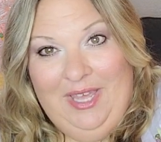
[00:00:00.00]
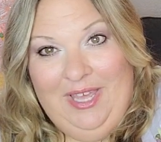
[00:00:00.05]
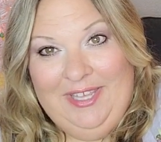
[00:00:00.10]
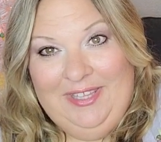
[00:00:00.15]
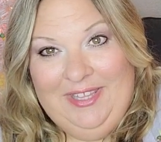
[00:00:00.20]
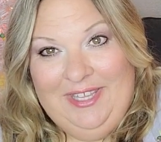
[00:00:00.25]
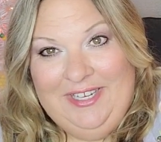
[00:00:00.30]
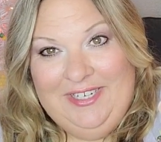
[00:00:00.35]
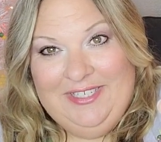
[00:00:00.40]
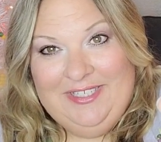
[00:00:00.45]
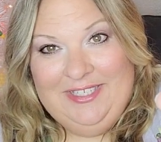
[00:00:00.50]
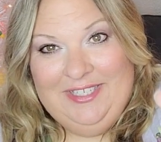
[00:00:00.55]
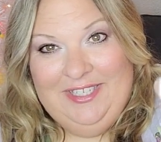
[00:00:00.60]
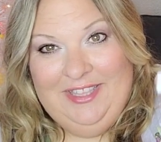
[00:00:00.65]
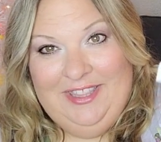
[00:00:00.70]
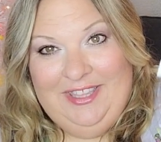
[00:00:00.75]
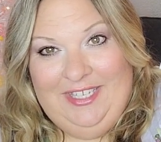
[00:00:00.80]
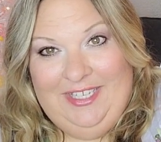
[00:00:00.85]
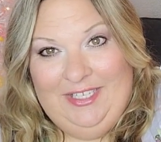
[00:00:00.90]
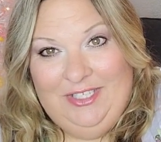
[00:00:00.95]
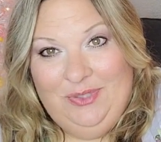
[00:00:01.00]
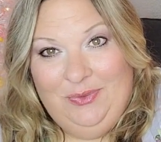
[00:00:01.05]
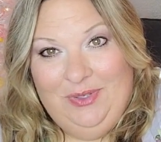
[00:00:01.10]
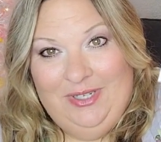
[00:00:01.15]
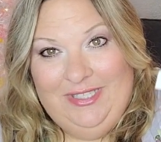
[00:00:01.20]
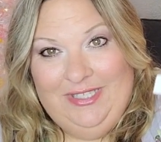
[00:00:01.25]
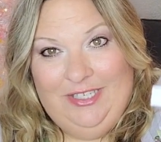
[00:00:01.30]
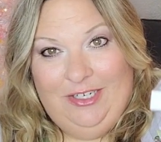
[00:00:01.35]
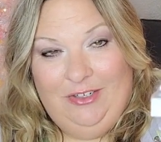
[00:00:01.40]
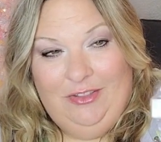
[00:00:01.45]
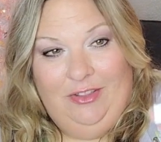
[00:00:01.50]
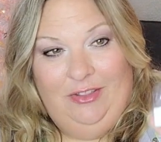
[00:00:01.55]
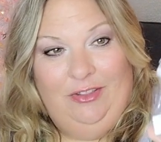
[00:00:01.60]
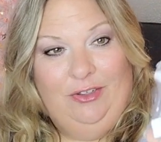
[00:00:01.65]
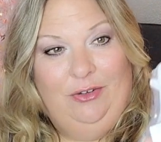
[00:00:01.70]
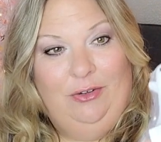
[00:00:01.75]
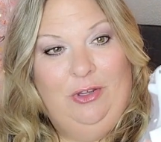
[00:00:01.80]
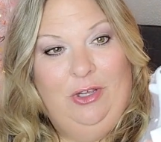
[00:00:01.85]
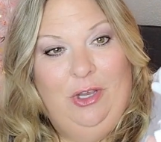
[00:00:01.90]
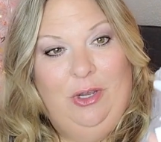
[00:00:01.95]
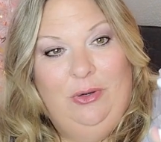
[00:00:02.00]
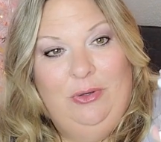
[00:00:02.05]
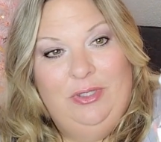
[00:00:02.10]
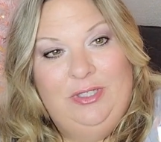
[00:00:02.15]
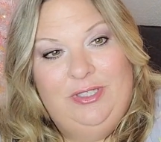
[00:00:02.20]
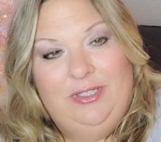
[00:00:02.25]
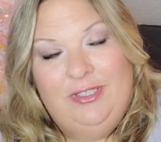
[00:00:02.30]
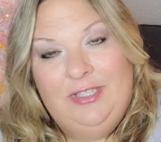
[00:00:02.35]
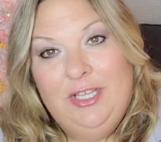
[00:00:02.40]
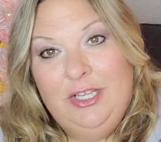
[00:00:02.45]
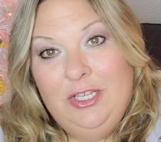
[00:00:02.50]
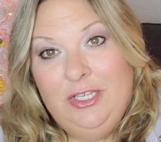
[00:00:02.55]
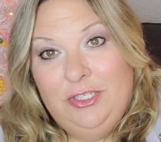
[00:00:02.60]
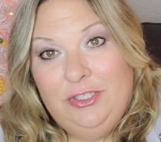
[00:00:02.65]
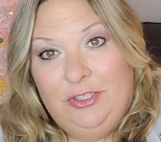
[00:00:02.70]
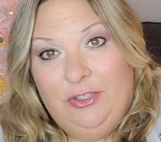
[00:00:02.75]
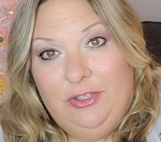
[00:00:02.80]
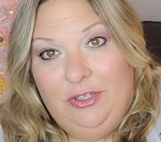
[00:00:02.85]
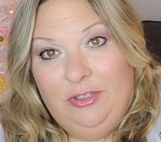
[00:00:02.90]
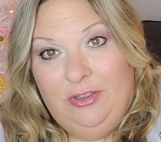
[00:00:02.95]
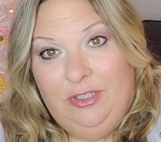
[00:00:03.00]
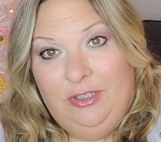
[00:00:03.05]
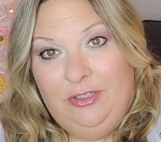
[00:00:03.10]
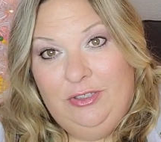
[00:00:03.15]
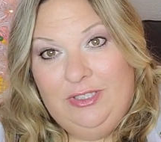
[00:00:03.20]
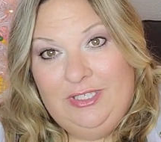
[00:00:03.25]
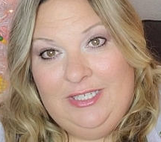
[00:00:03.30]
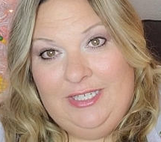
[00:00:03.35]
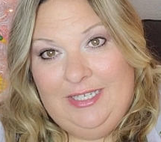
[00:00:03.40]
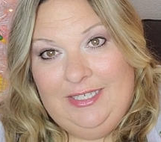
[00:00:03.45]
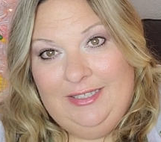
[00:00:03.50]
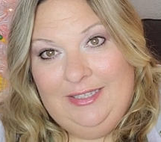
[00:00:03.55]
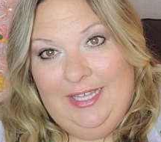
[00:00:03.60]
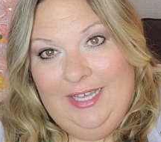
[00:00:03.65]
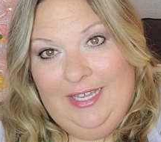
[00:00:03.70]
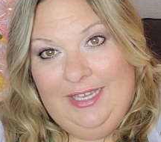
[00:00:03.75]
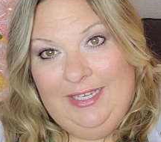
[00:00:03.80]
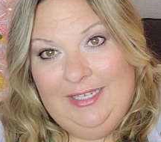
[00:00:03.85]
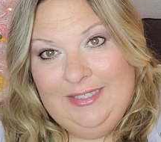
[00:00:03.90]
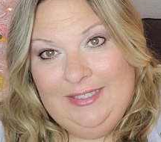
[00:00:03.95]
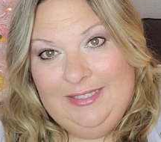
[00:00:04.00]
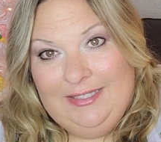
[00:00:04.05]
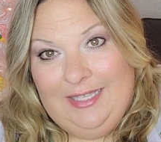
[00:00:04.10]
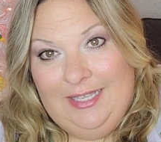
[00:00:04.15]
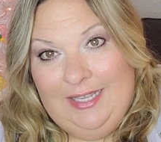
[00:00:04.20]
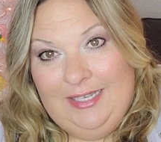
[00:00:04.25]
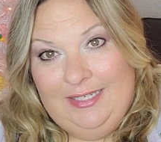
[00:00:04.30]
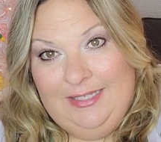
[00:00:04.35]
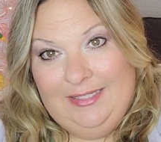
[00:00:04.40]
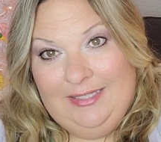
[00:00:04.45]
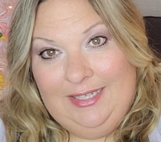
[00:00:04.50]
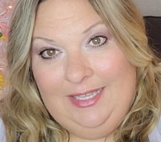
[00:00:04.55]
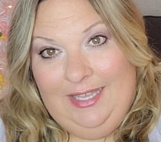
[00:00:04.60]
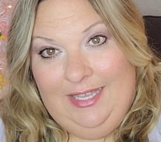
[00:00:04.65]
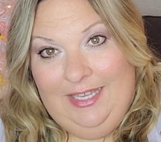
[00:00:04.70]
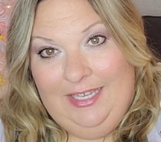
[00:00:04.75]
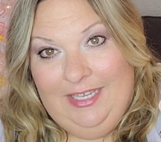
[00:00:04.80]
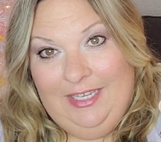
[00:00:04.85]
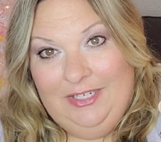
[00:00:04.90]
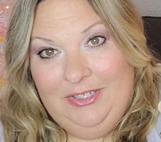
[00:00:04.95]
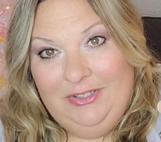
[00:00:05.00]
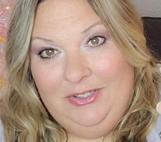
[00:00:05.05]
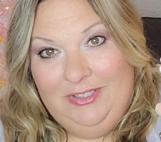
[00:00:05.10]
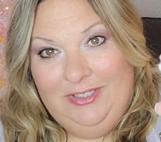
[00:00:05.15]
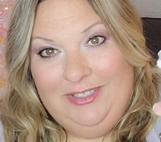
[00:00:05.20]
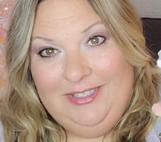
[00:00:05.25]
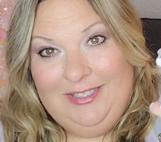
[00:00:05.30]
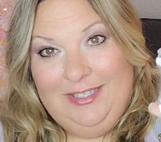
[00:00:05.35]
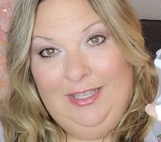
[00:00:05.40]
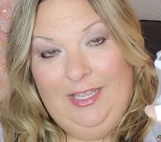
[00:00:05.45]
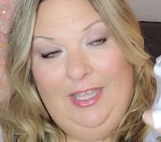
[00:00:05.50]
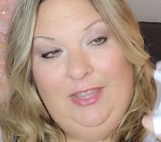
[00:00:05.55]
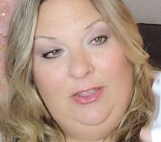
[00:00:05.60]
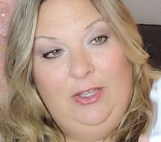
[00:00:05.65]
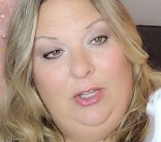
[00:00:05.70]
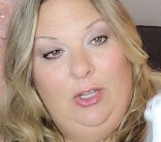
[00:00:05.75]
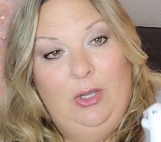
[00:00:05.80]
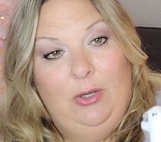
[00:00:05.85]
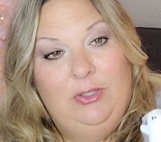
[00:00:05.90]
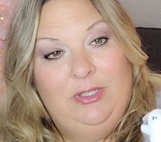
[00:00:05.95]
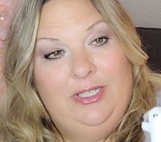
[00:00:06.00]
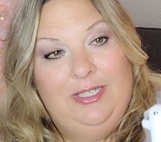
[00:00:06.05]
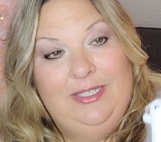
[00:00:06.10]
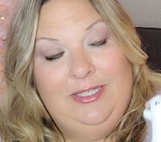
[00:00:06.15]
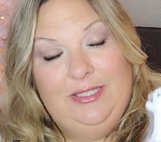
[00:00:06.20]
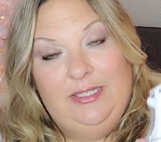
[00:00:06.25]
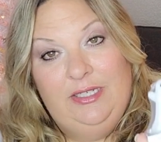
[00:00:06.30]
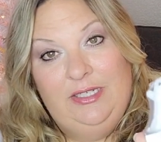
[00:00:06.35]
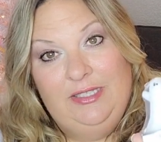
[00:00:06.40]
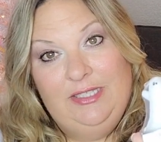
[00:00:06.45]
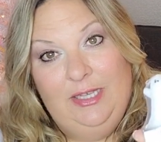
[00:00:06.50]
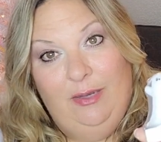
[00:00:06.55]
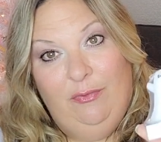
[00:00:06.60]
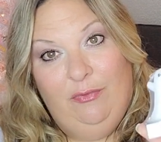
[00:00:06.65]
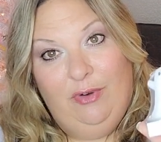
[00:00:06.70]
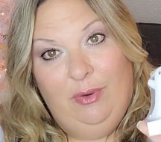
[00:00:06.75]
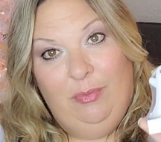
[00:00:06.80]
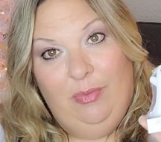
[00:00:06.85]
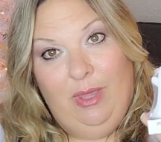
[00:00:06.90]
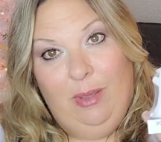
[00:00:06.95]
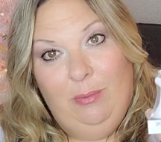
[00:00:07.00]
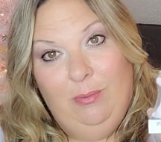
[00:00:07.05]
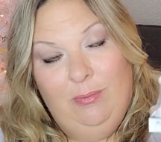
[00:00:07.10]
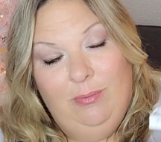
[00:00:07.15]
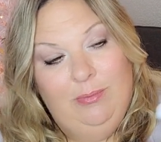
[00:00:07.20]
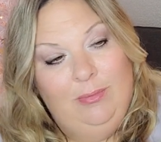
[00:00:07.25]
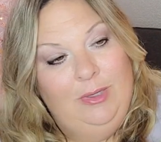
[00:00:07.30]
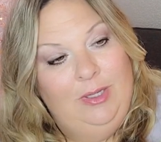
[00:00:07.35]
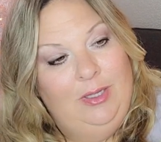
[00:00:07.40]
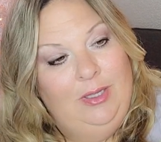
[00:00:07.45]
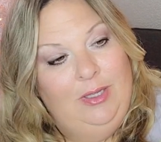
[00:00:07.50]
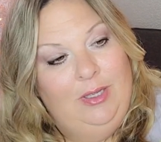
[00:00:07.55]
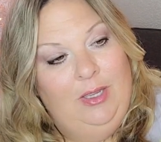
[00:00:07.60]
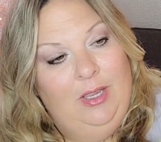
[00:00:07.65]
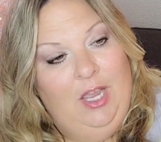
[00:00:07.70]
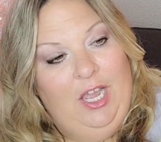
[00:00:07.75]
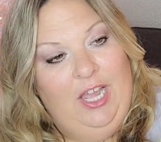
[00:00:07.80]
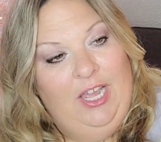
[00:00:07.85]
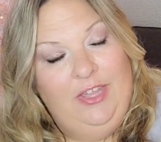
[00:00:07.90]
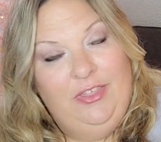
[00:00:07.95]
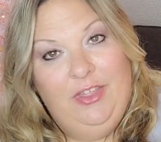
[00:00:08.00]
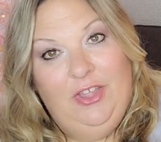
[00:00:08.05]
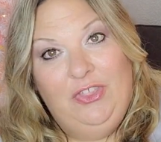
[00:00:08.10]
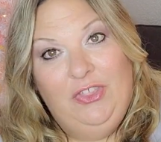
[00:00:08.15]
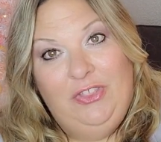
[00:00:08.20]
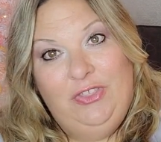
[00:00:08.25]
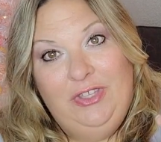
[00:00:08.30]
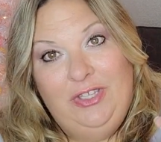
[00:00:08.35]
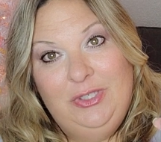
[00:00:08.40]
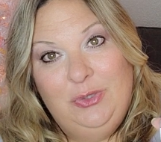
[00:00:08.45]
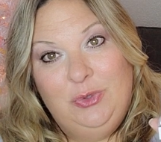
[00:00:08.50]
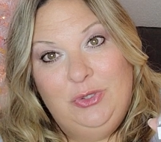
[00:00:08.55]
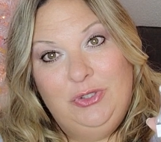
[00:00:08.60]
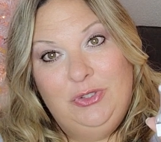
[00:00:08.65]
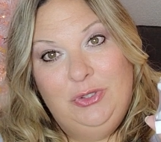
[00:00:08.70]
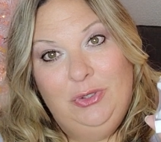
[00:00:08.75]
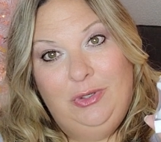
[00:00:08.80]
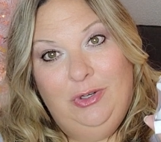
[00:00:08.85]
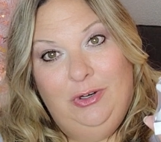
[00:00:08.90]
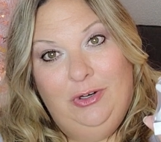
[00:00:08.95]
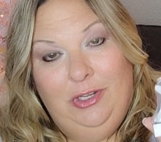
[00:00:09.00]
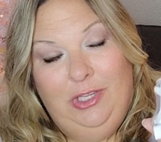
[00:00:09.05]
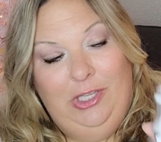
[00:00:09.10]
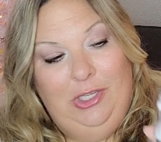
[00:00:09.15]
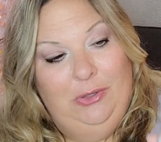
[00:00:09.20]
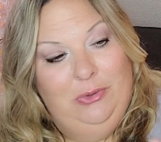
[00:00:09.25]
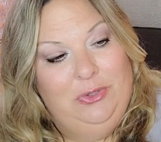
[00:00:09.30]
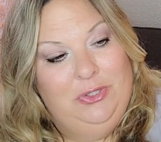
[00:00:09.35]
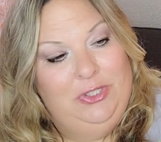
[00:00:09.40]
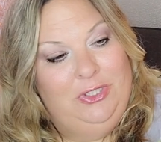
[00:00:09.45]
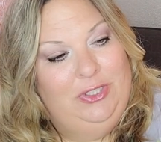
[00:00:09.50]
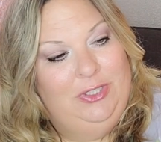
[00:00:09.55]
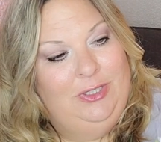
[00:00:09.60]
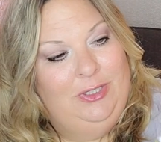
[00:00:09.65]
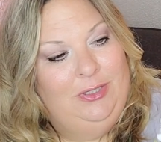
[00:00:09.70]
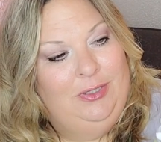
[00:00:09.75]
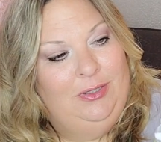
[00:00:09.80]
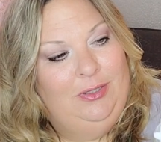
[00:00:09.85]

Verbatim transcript: I liked these ones that are the little ghosts. So they're little tea light size candles, and the ghost like sticks up from them. I thought that these were so darn cute.